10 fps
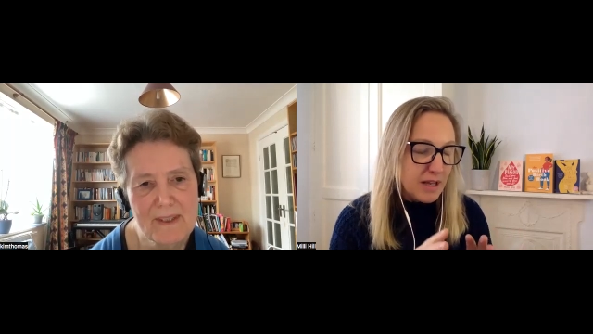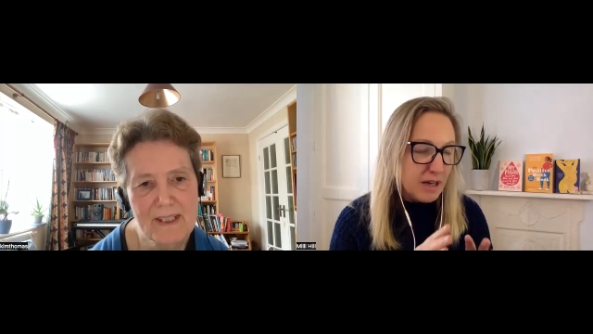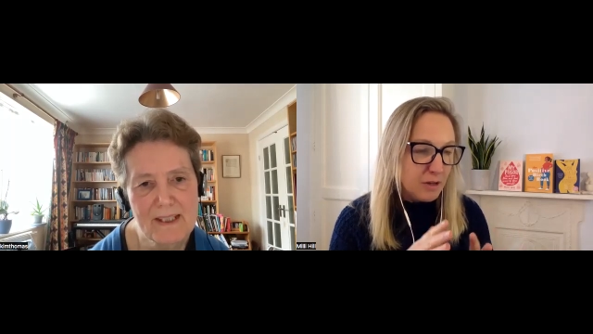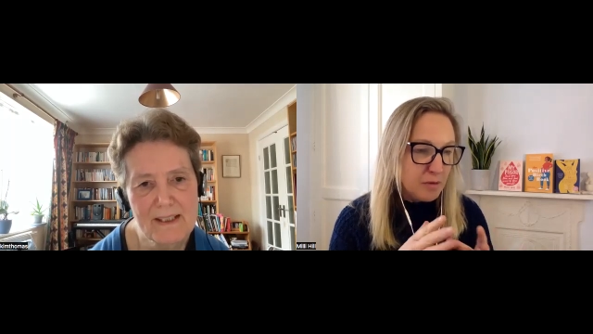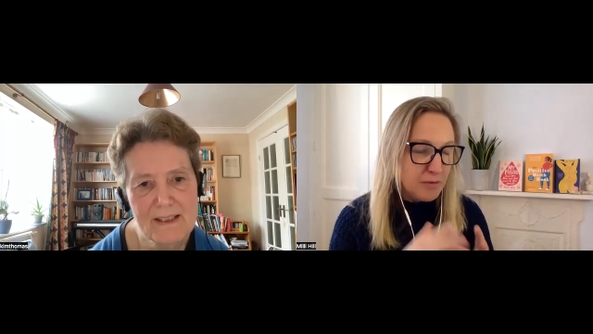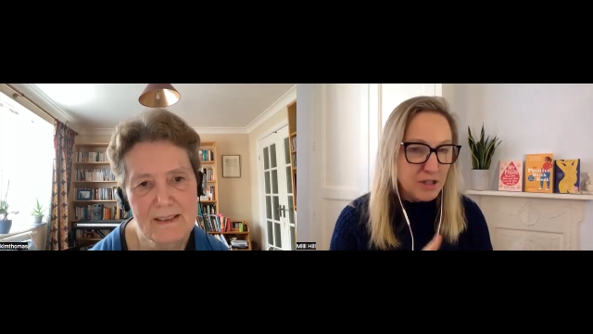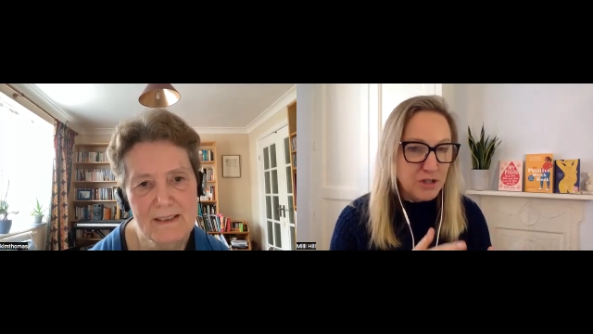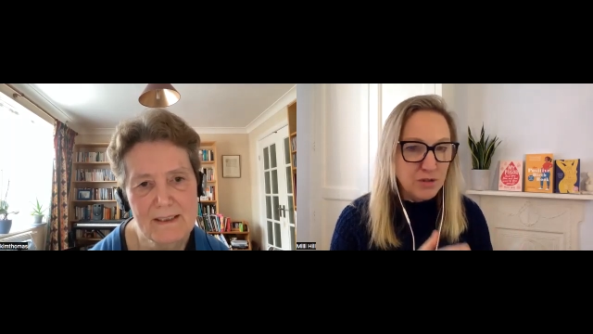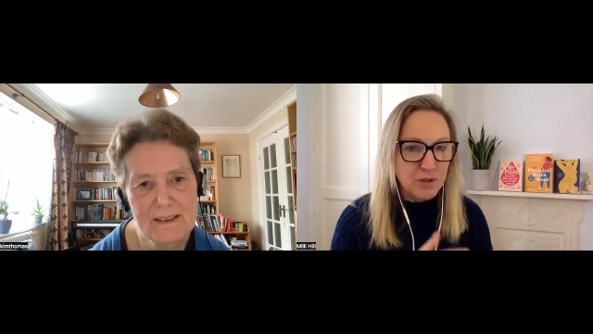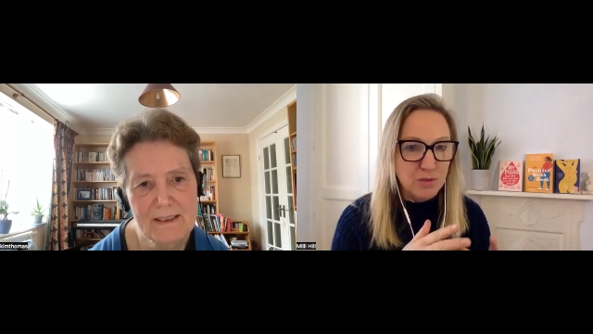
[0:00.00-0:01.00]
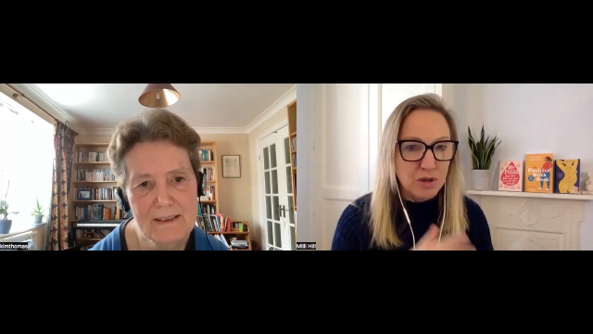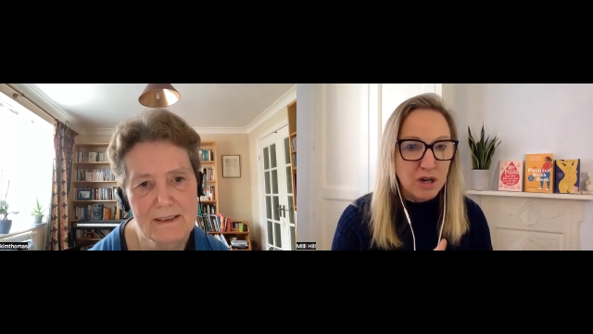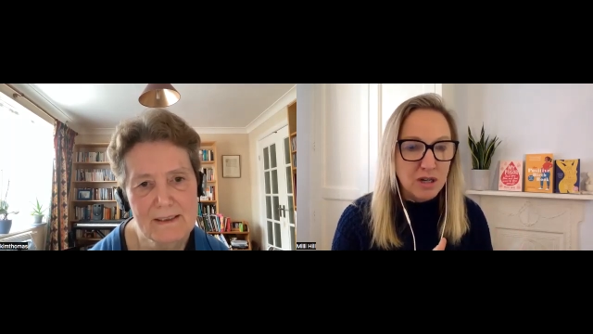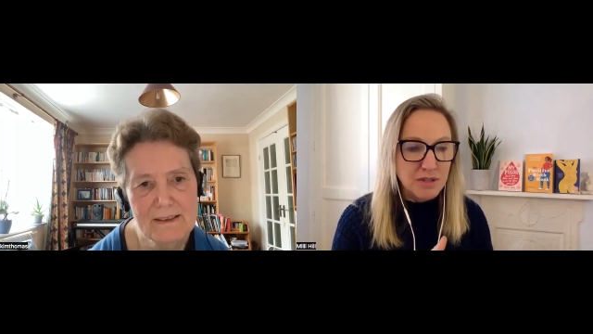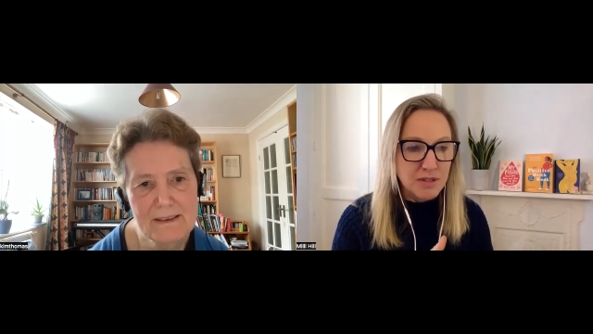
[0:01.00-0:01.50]
Speaker 1: health professionals were
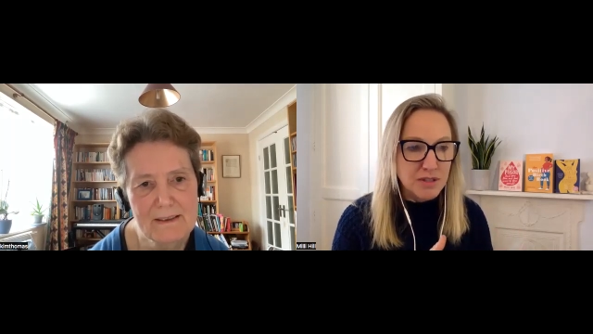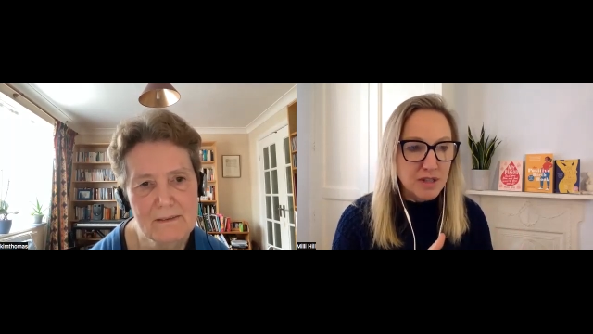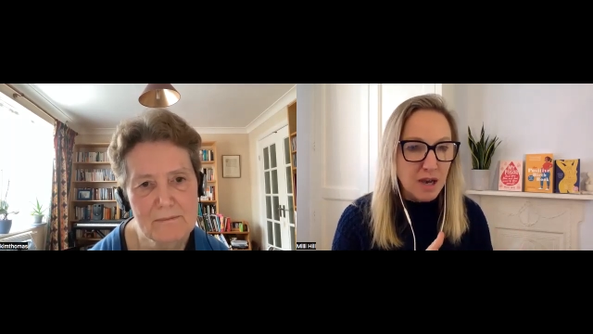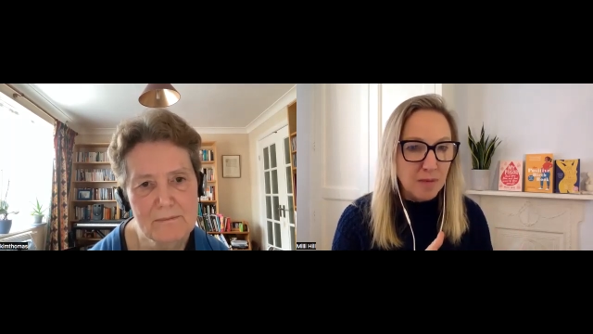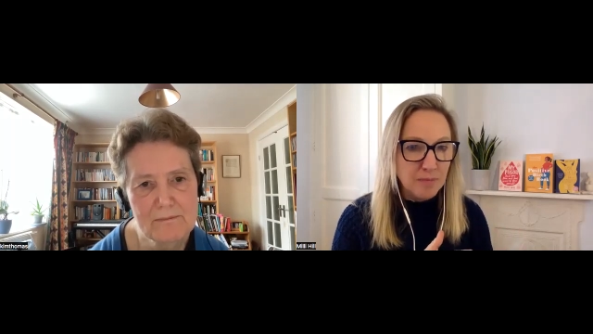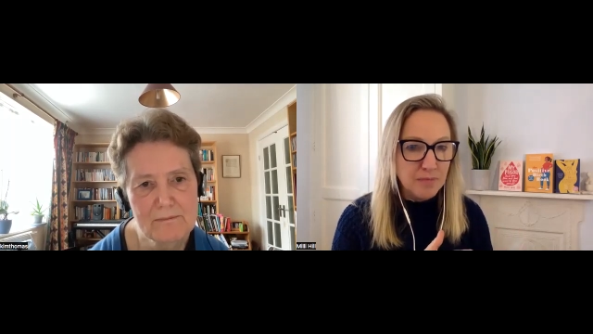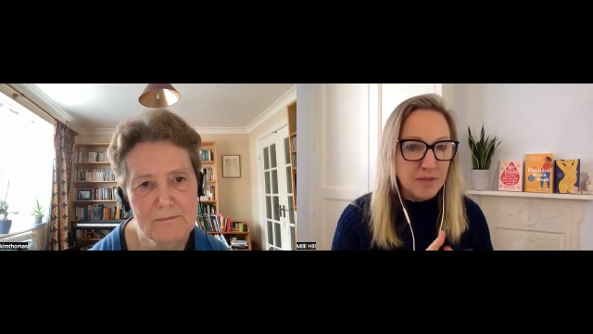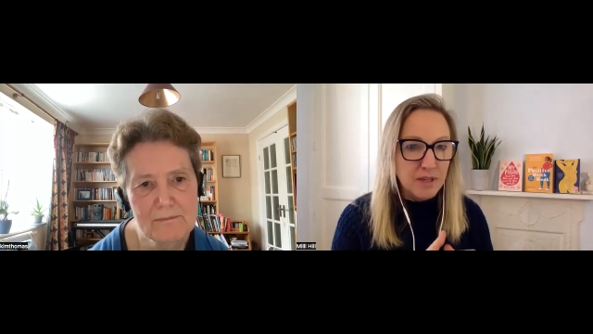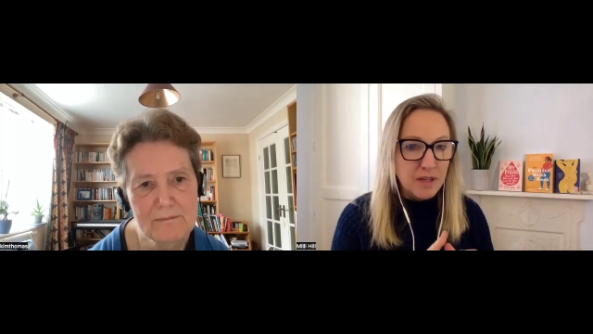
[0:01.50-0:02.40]
asked um,